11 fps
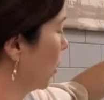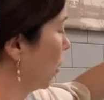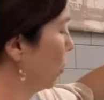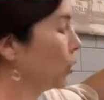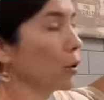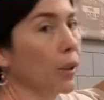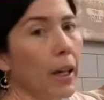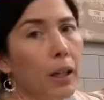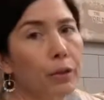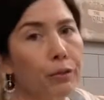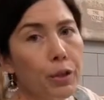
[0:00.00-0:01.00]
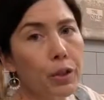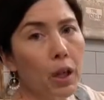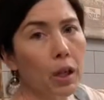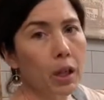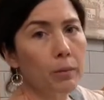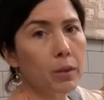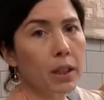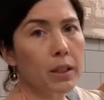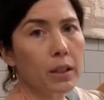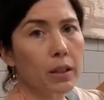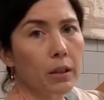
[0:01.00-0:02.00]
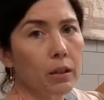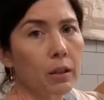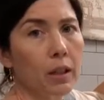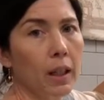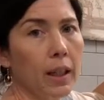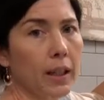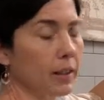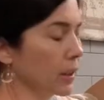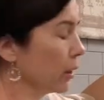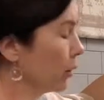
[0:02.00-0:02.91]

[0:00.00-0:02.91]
we'll do that a few times until I can still